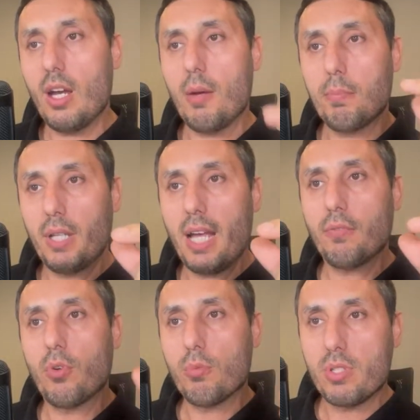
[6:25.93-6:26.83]

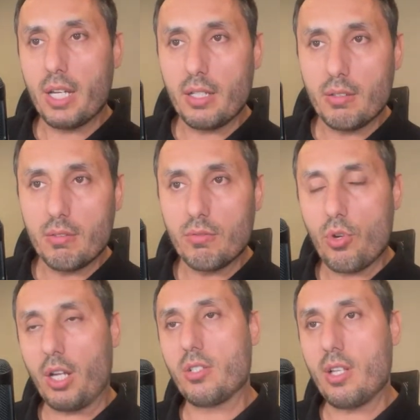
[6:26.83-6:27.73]
platforms like
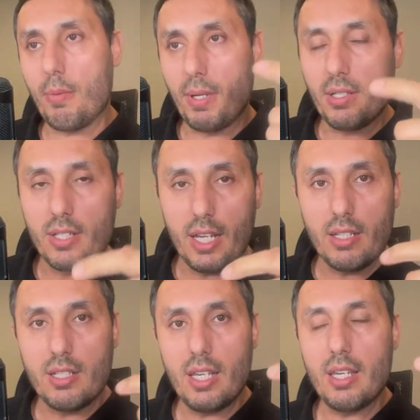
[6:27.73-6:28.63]
Truckstop and
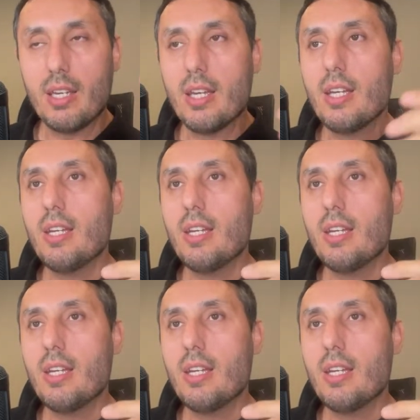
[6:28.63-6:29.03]
DAT,